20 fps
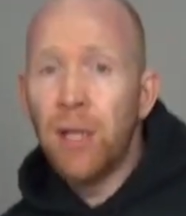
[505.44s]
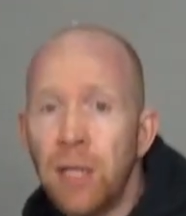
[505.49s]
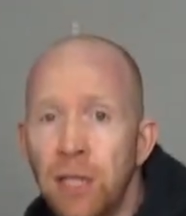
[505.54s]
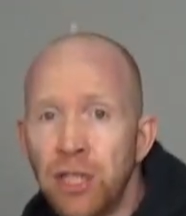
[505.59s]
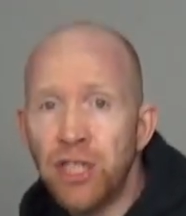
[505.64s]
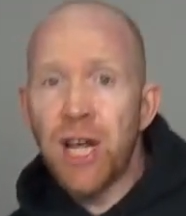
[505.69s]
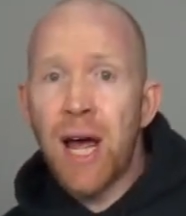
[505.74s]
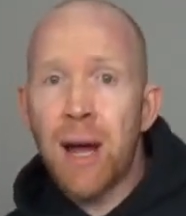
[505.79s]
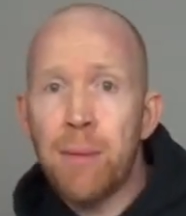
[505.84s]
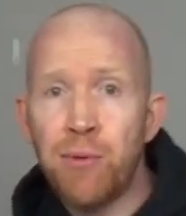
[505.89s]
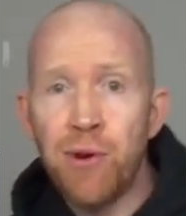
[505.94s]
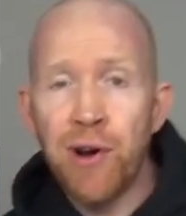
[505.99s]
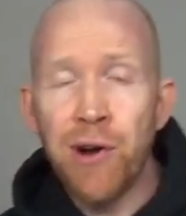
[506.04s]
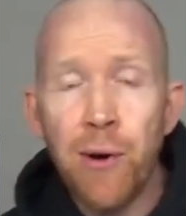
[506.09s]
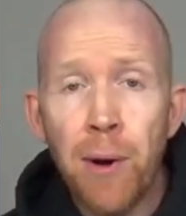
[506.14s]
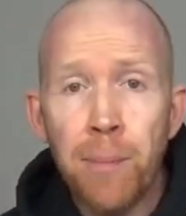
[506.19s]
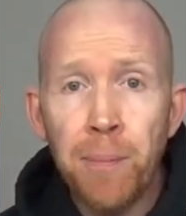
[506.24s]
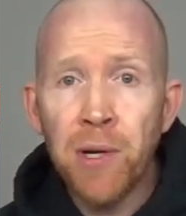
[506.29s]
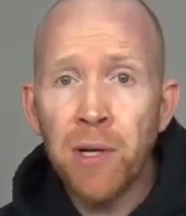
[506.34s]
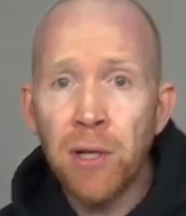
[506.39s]
jab
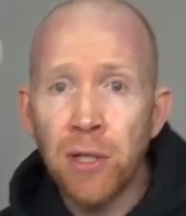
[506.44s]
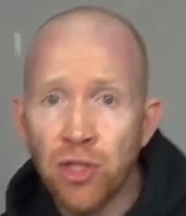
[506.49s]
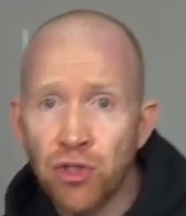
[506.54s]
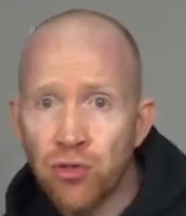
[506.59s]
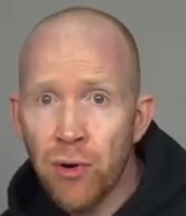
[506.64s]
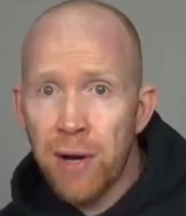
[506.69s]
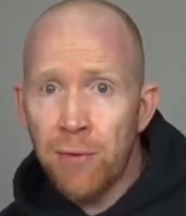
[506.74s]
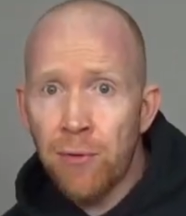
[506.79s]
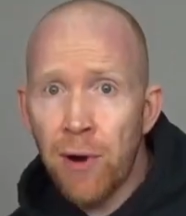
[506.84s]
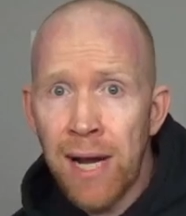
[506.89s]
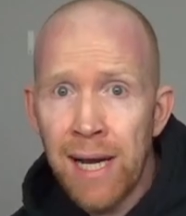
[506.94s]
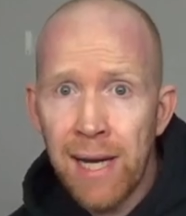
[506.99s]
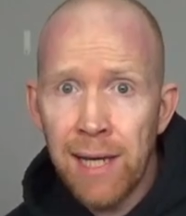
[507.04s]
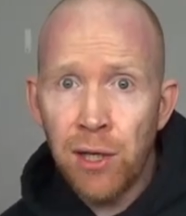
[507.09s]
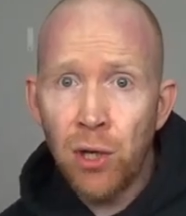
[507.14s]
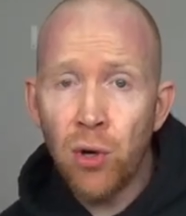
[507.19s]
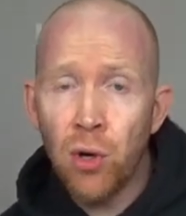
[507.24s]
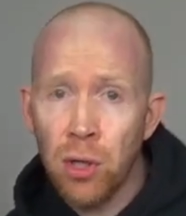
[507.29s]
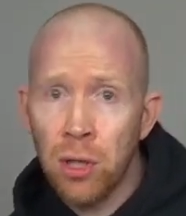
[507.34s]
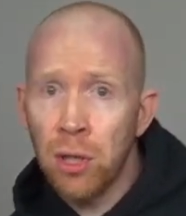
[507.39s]
rear uppercut straight right
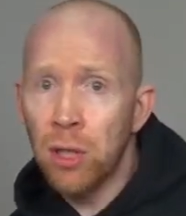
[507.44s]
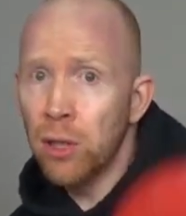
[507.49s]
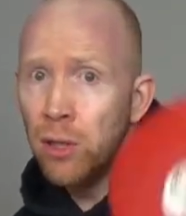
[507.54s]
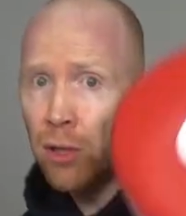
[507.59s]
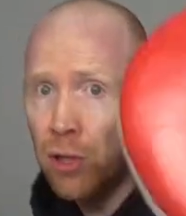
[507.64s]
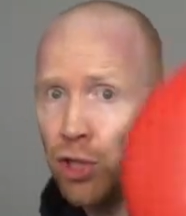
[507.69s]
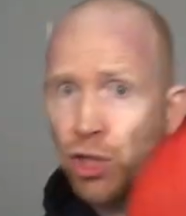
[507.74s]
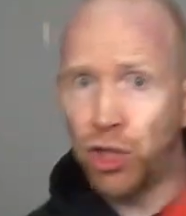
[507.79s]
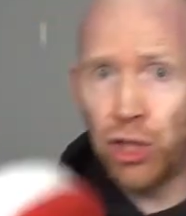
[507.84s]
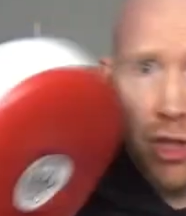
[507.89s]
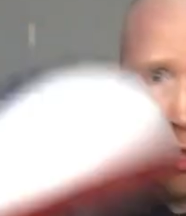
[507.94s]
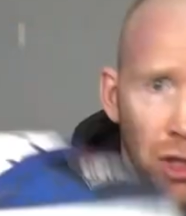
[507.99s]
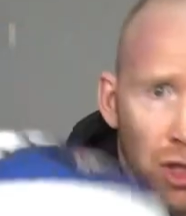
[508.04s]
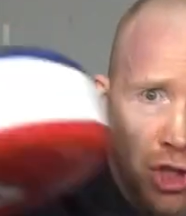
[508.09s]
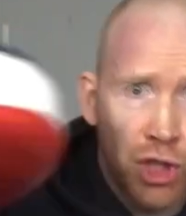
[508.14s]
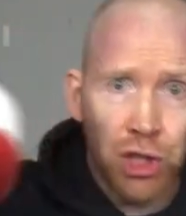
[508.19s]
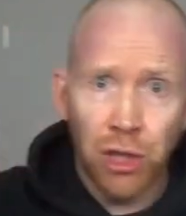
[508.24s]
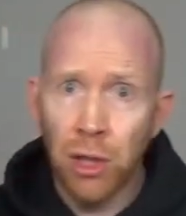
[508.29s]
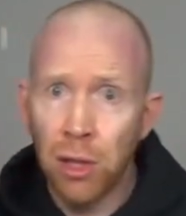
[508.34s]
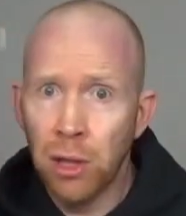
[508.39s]
lead hook, ish,
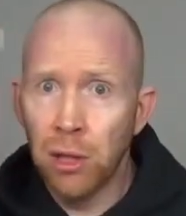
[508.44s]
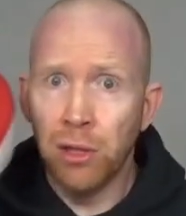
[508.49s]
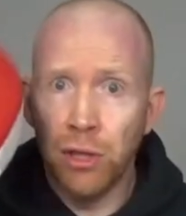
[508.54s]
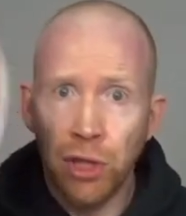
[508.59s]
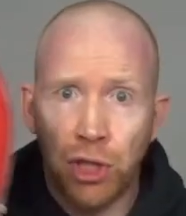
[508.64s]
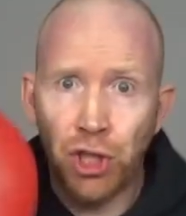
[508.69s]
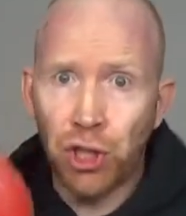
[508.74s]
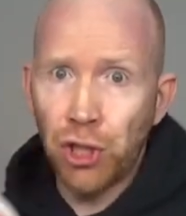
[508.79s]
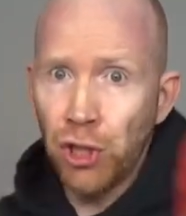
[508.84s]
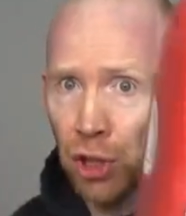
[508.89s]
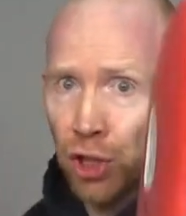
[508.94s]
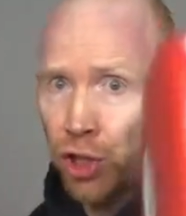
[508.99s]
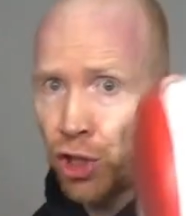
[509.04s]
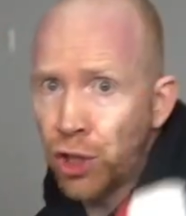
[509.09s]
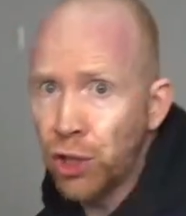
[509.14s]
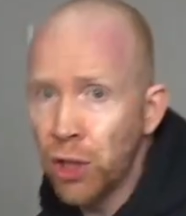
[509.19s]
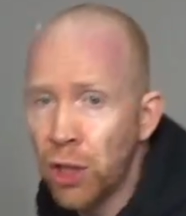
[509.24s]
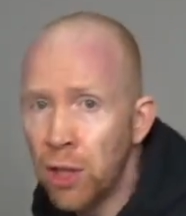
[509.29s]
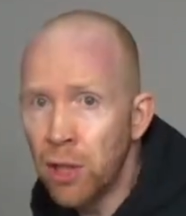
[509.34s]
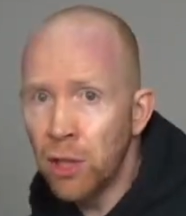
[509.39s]
ish, ish, ish,